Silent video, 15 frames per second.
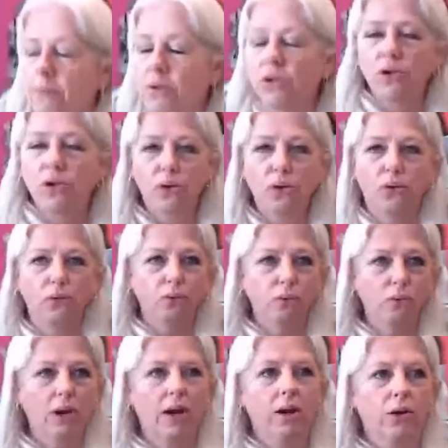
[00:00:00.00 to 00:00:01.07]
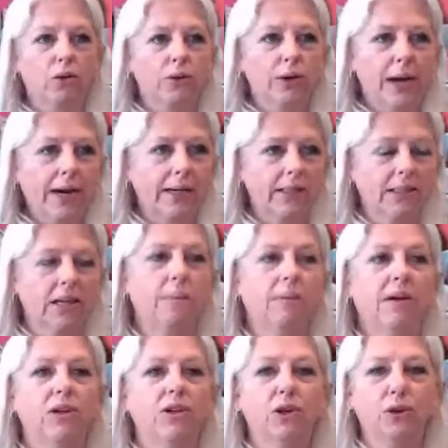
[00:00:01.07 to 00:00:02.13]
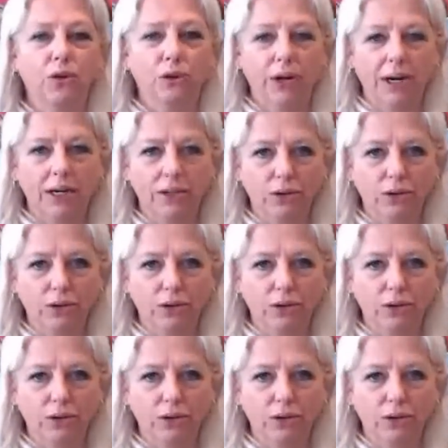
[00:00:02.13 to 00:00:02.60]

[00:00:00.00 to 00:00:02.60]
You create a summit, you create your